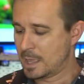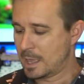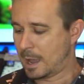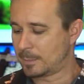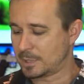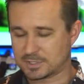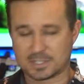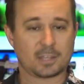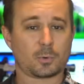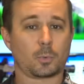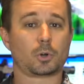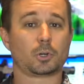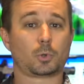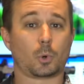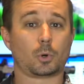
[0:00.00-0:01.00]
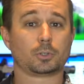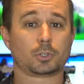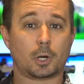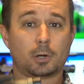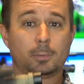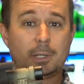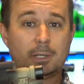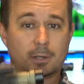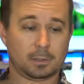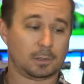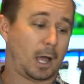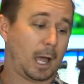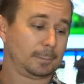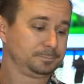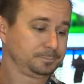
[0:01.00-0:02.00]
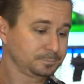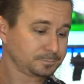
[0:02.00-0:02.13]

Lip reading: I'm going to say the word Gordon Carbine a lot